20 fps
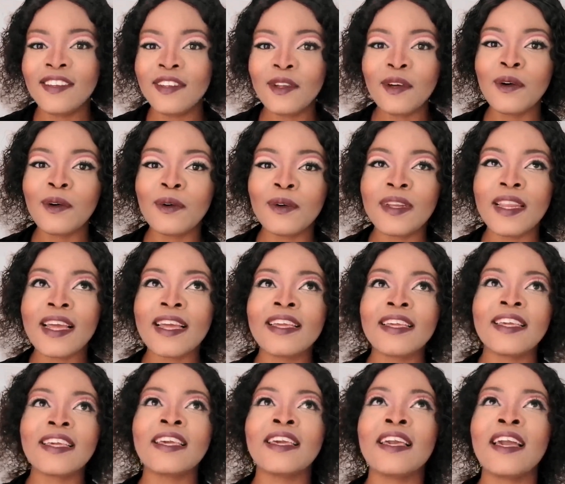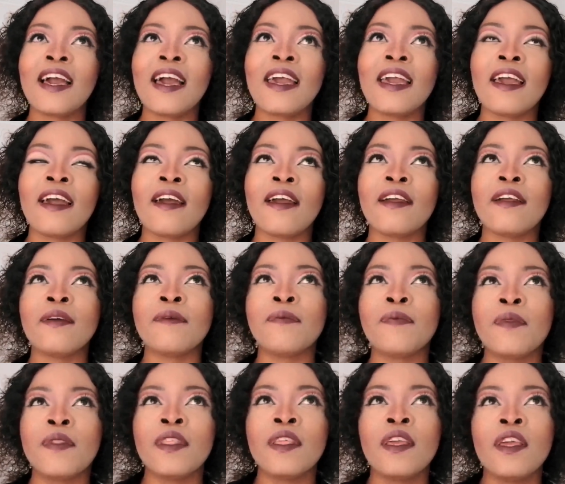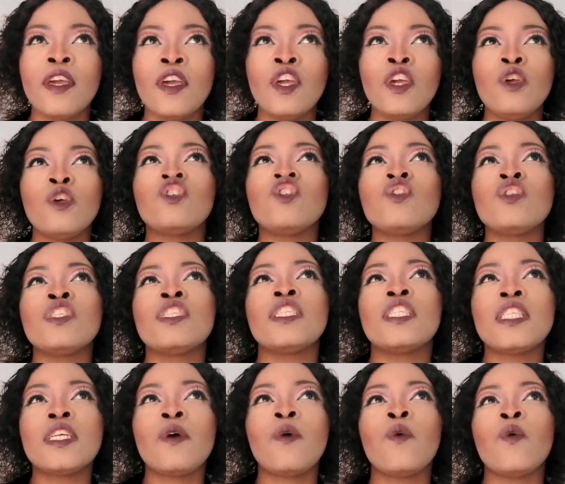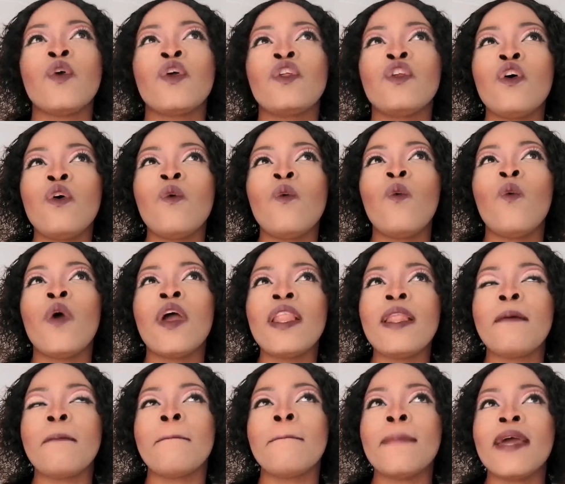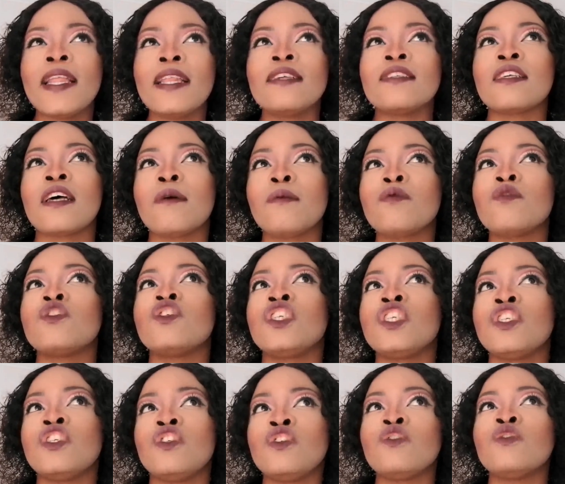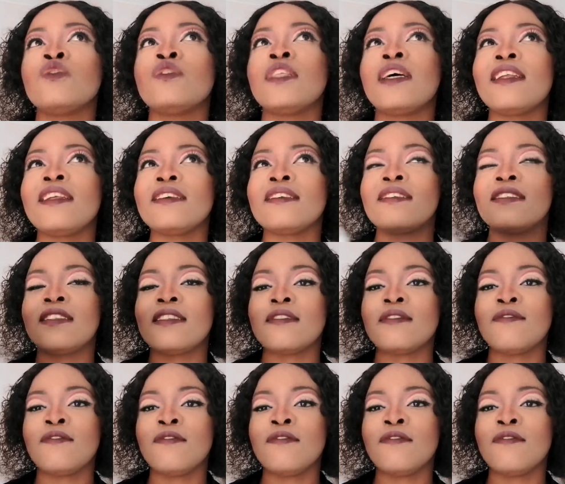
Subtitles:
No, like, I, you should, you know, when a man is approaching you, that is